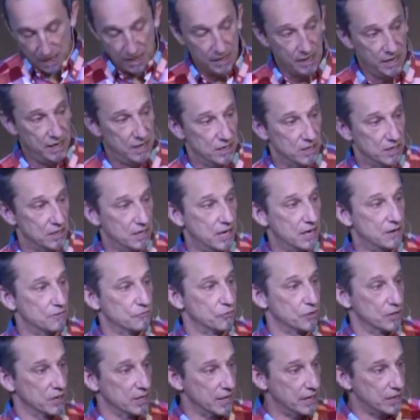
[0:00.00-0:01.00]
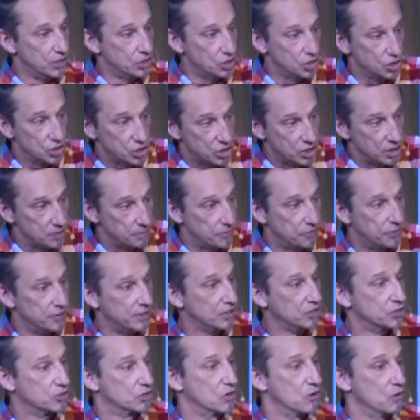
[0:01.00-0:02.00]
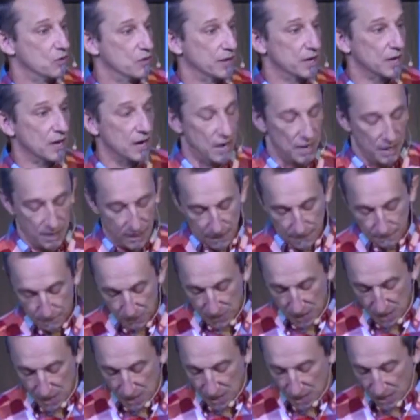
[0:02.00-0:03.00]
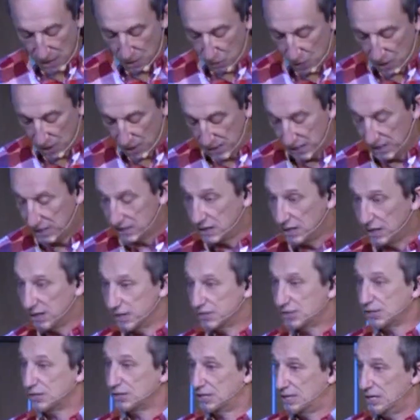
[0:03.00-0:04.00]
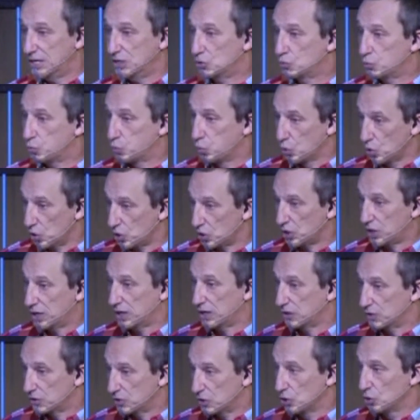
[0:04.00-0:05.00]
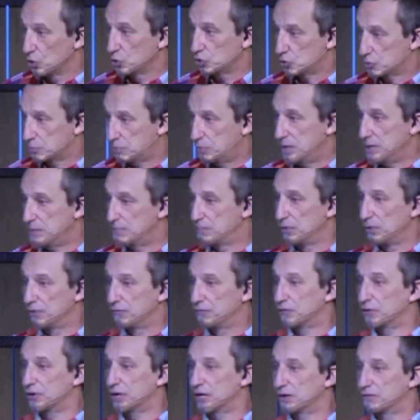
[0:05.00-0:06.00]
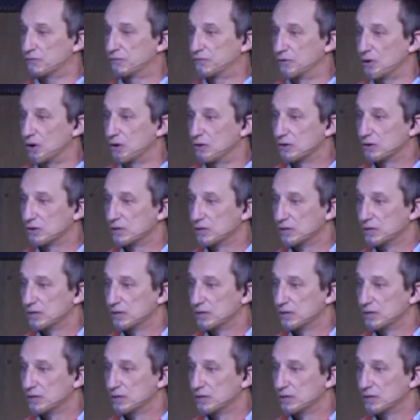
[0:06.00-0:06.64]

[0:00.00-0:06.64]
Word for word: He had a lot of relationship things going on. And what he does is he's working those people for info.